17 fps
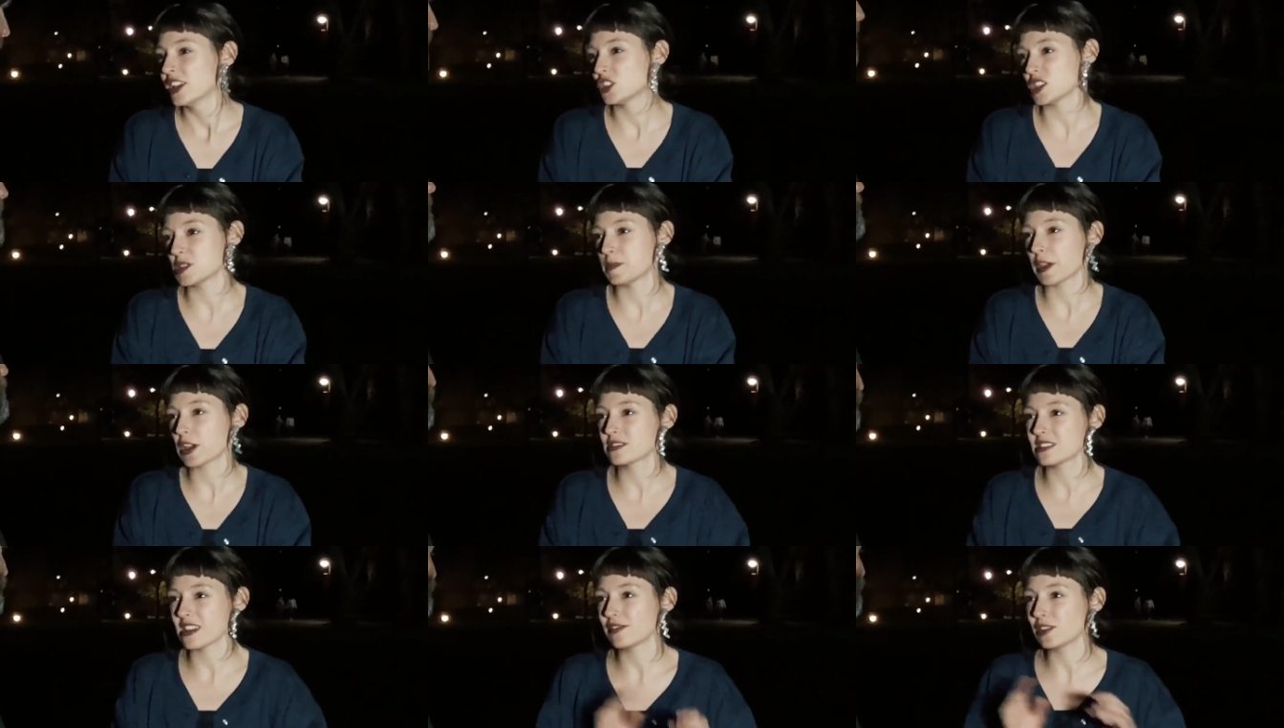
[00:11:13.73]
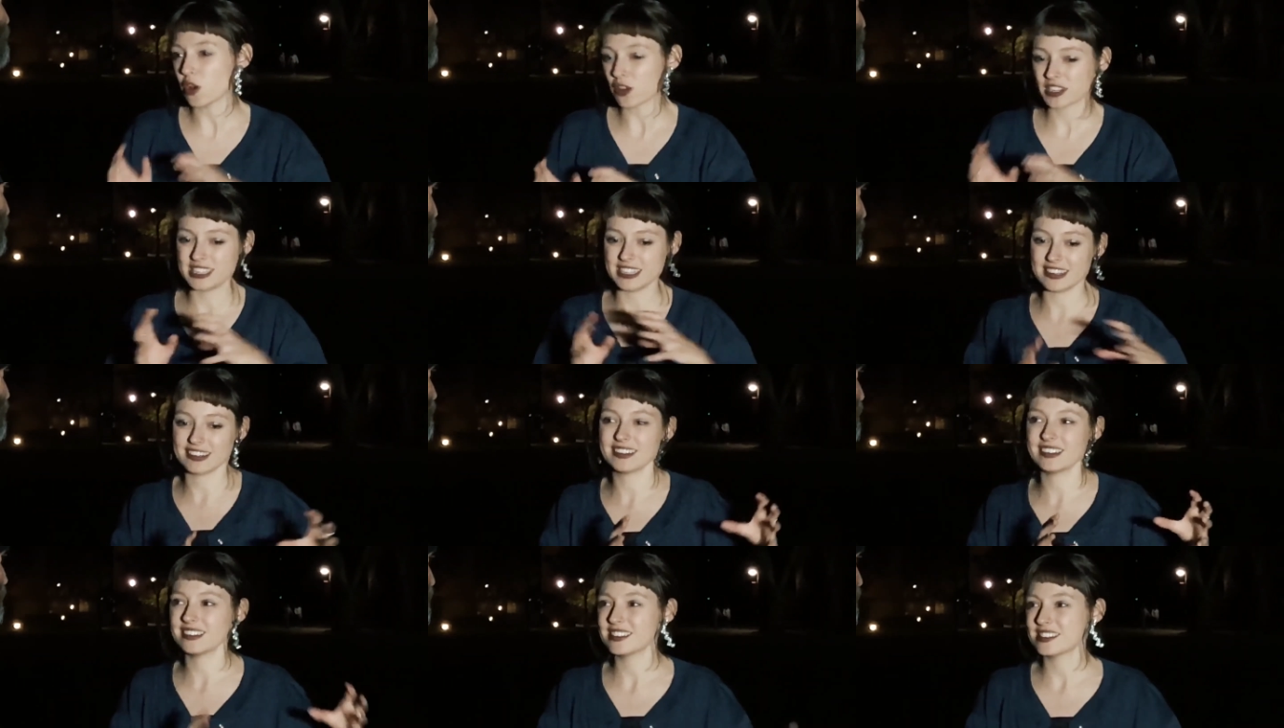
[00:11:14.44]
just because I've locked
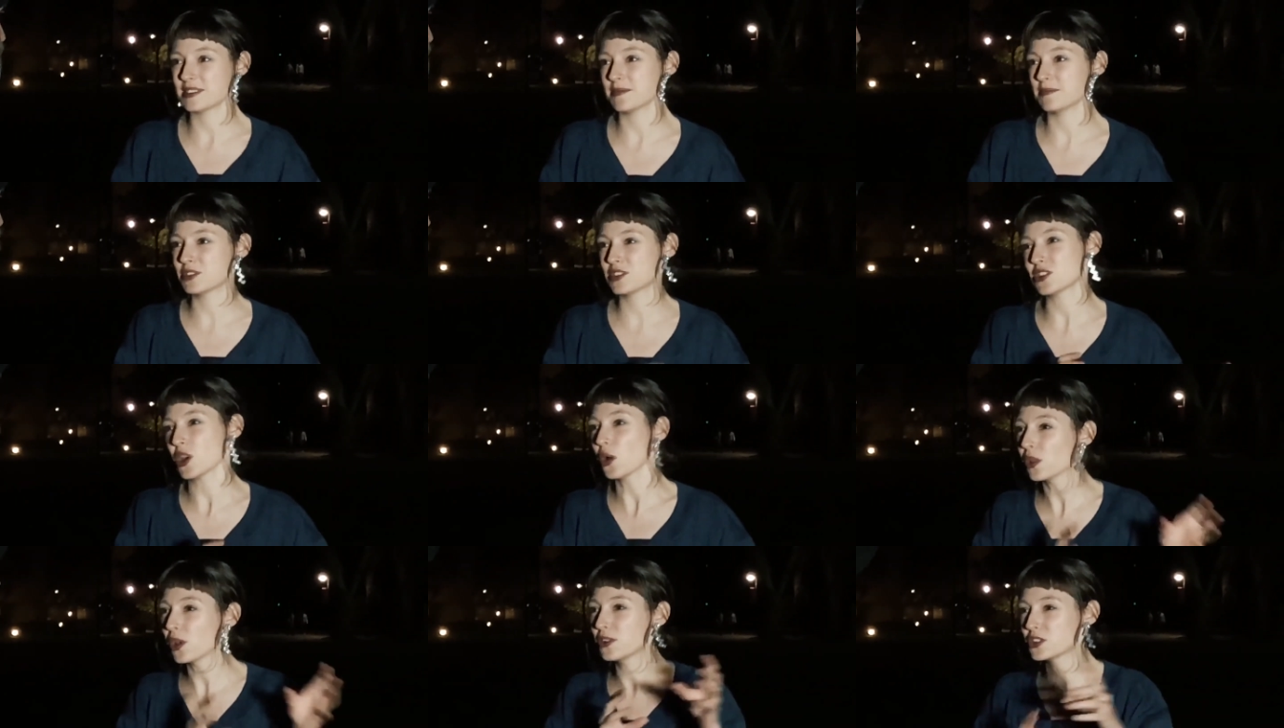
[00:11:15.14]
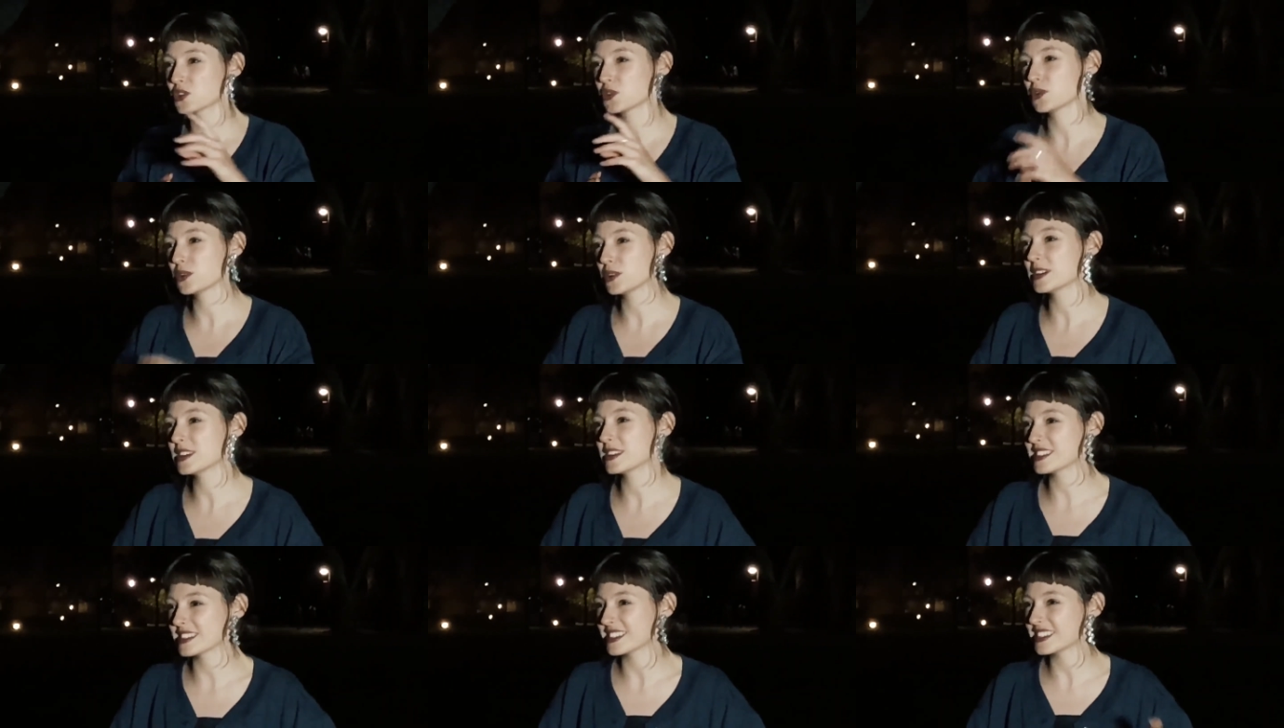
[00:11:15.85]
in some solo
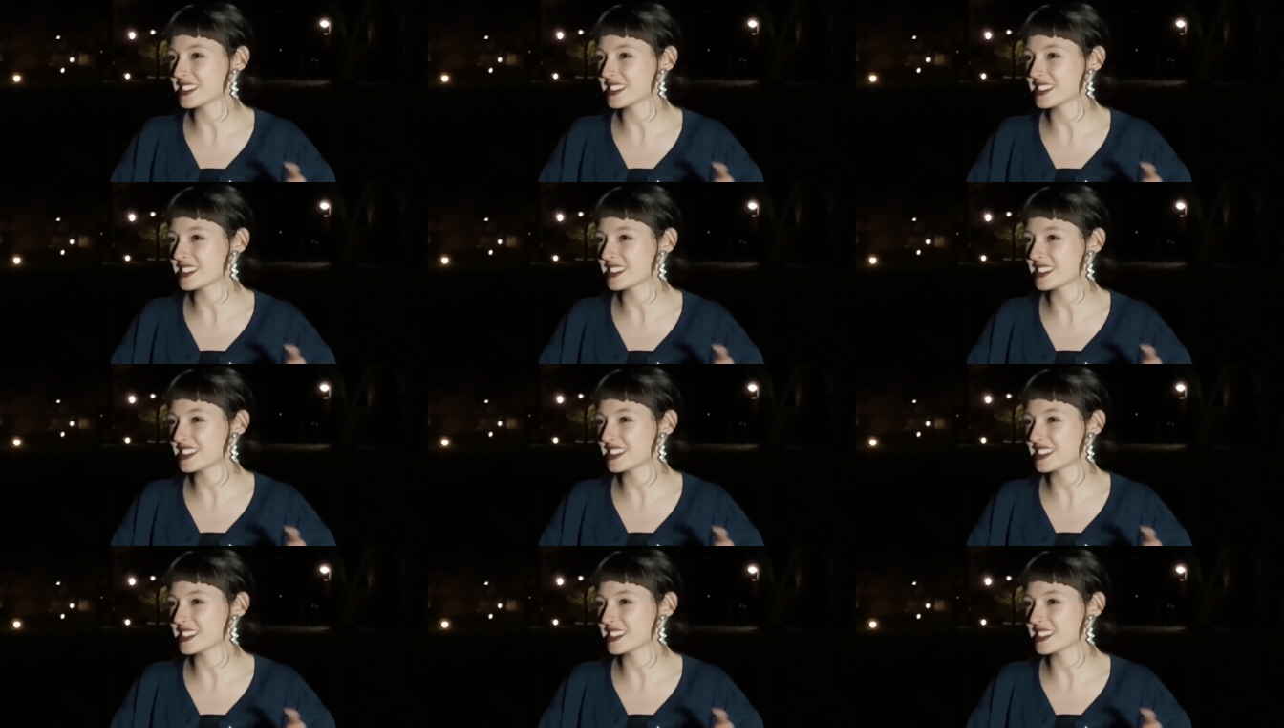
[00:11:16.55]
tours and